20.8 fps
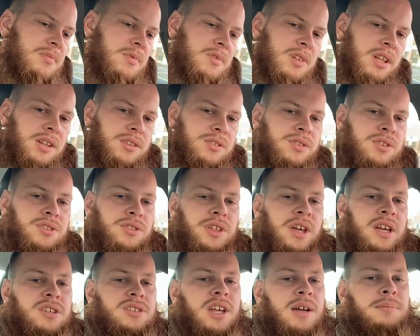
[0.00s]
like
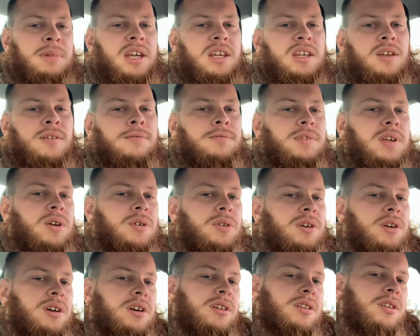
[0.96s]
things that make you feel
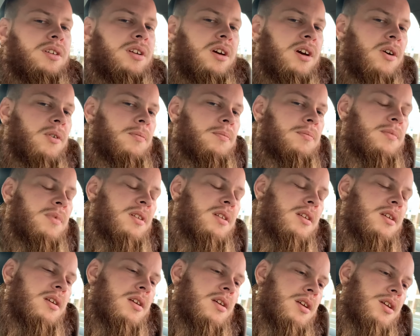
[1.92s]
good, you know?
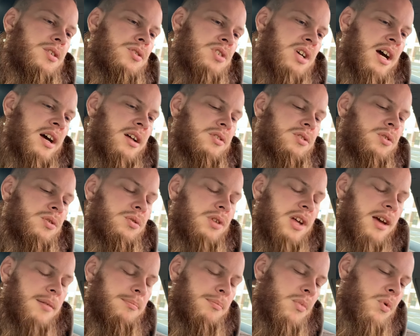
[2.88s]
Try to do
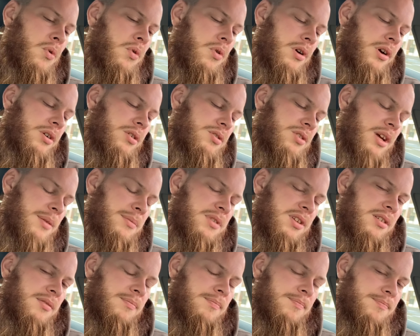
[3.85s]
that more or
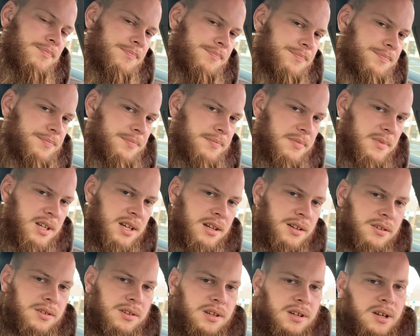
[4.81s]
something. I
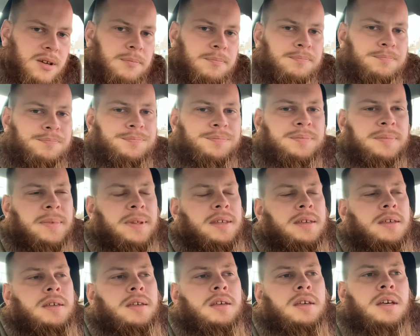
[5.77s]
don't know.
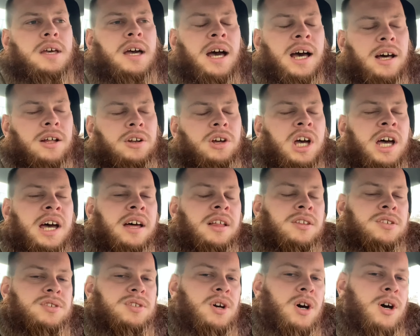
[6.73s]
I don't know how to
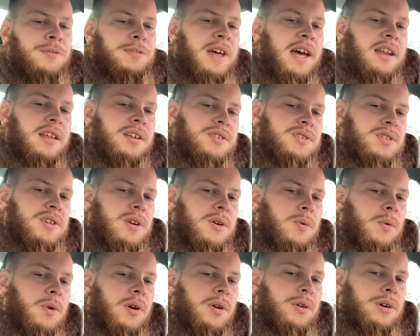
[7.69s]
solve that issue
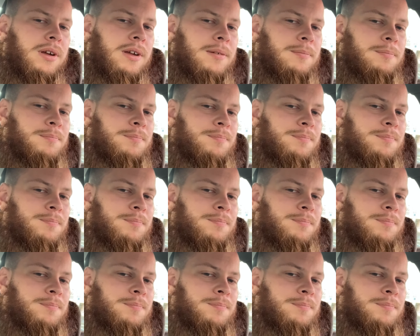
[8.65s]
really.